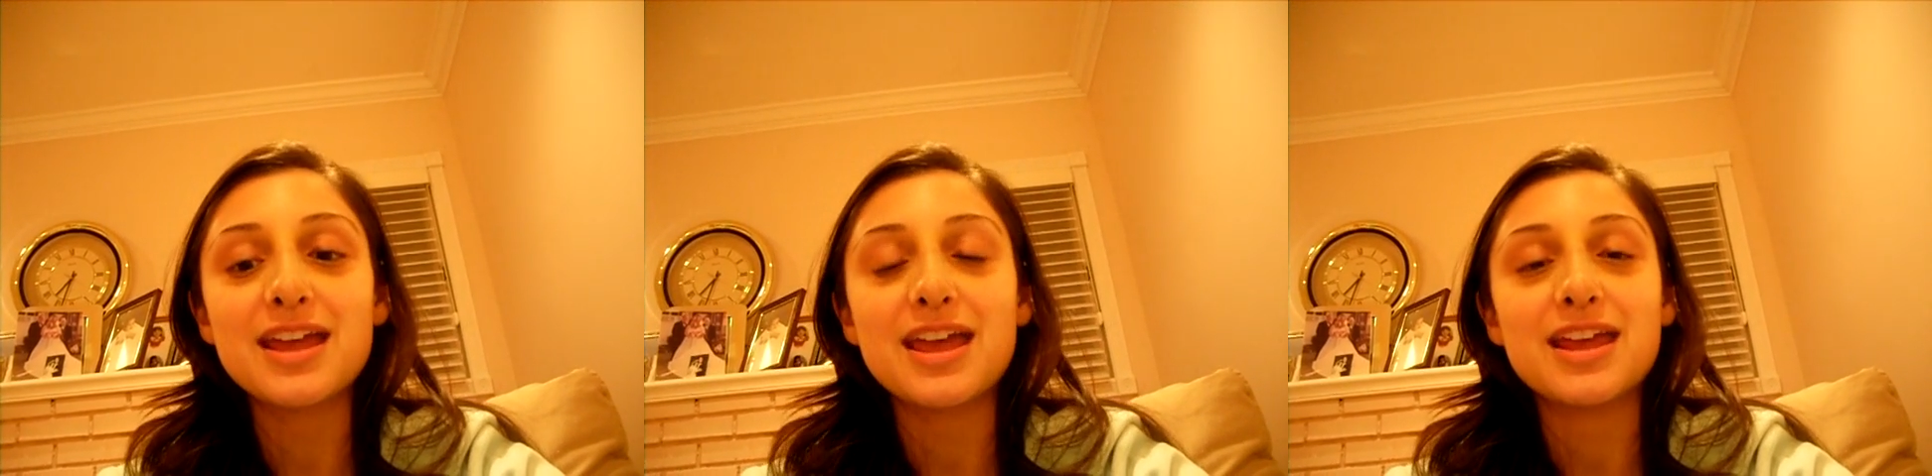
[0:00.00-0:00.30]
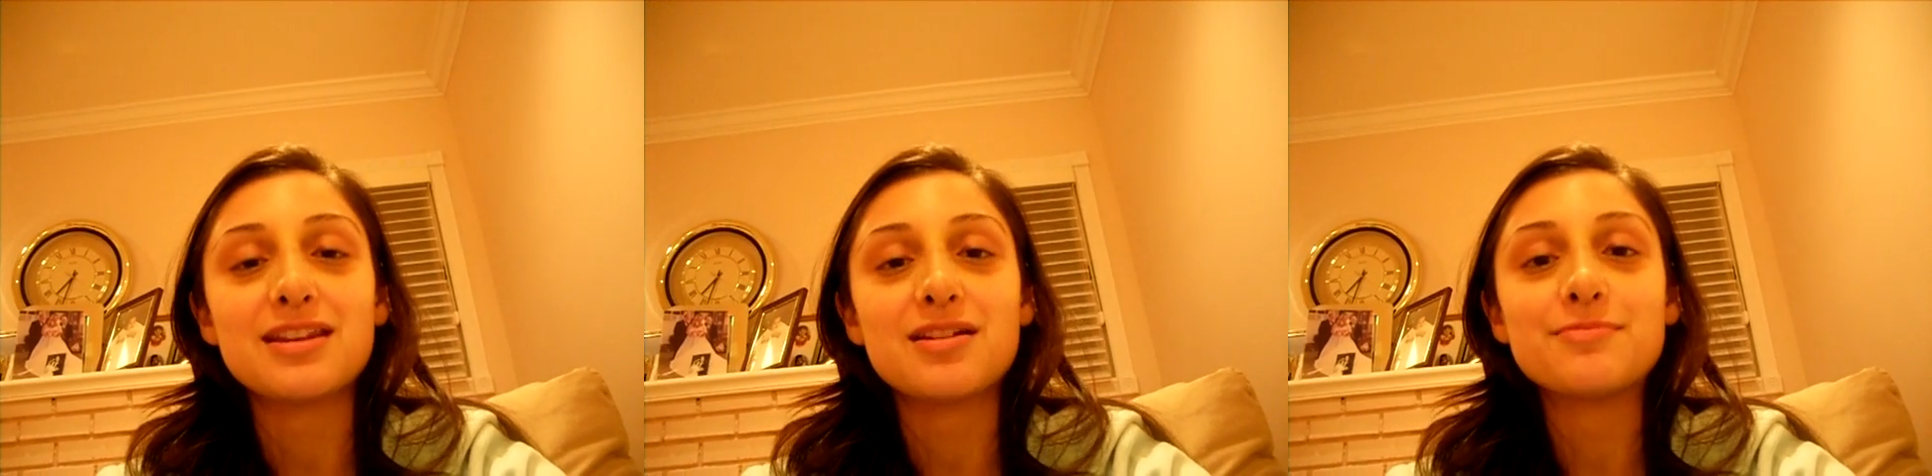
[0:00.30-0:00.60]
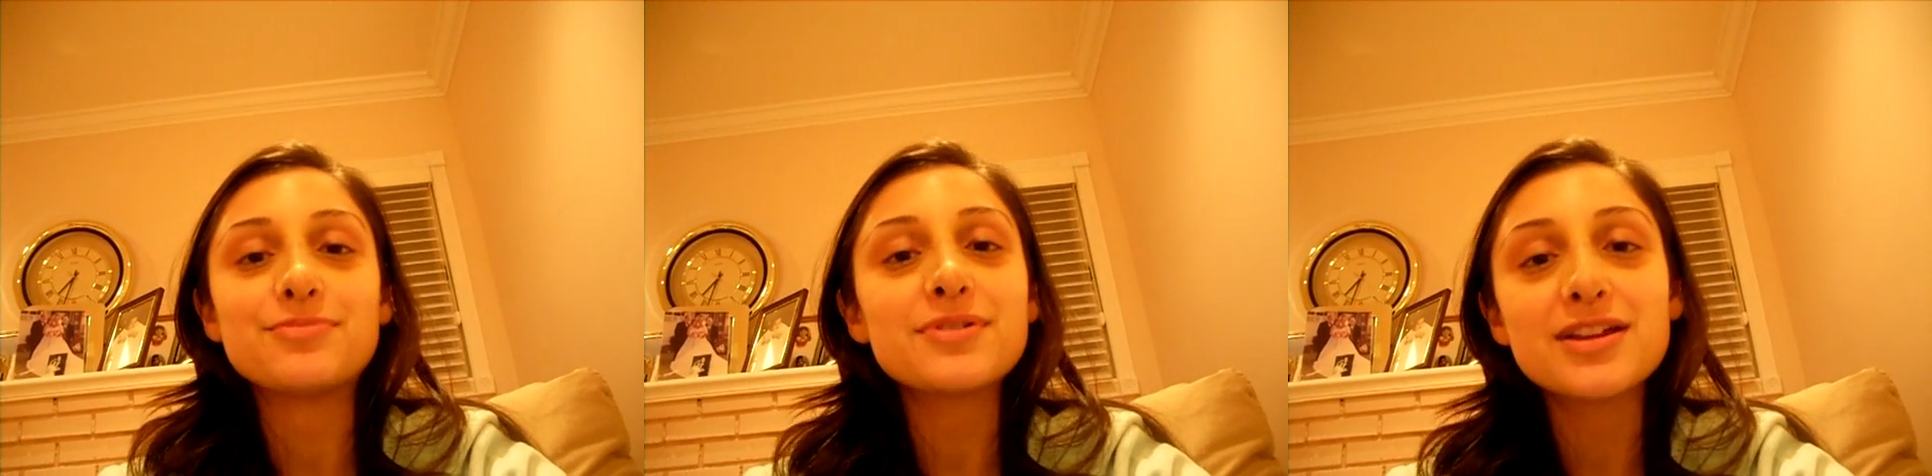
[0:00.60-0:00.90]
and a
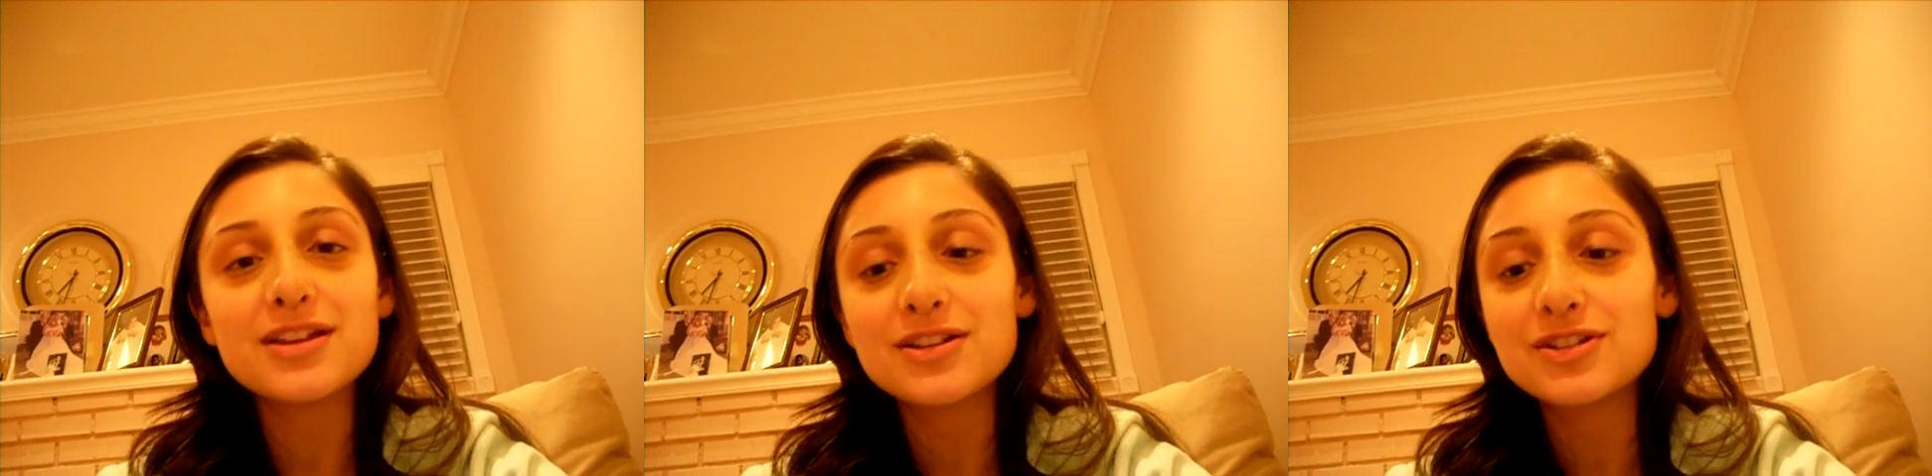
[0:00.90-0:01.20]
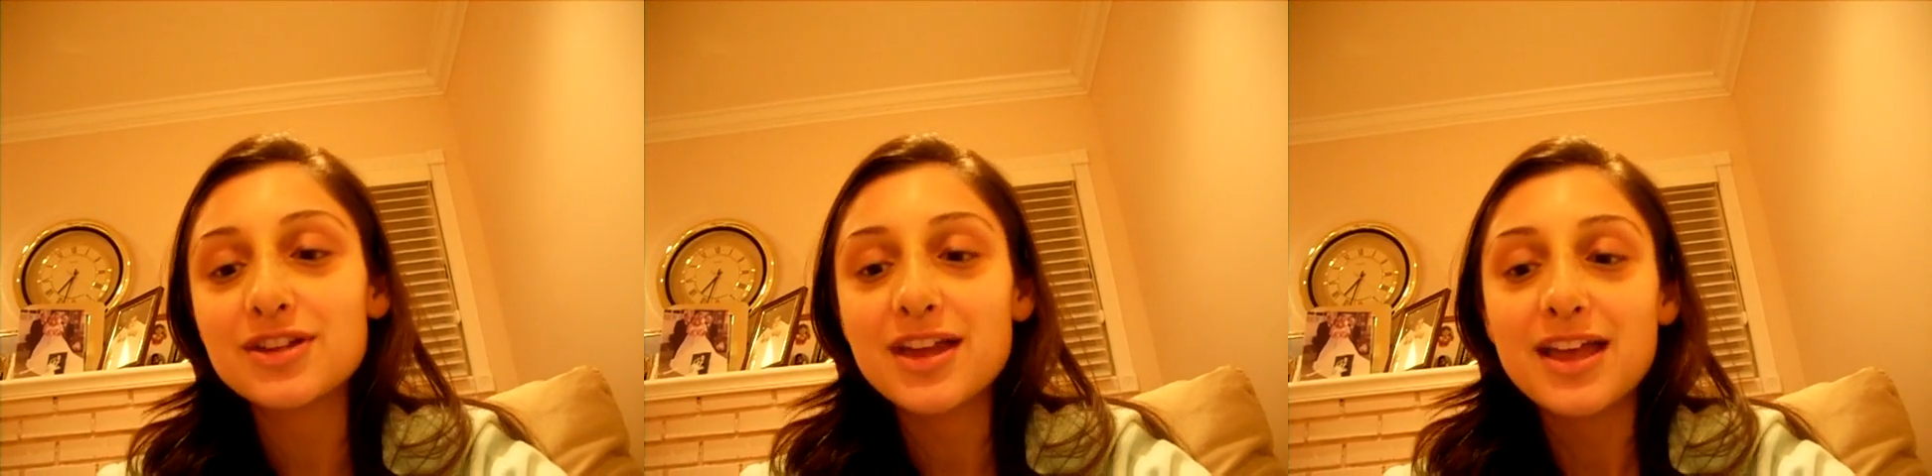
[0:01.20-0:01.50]
bridge,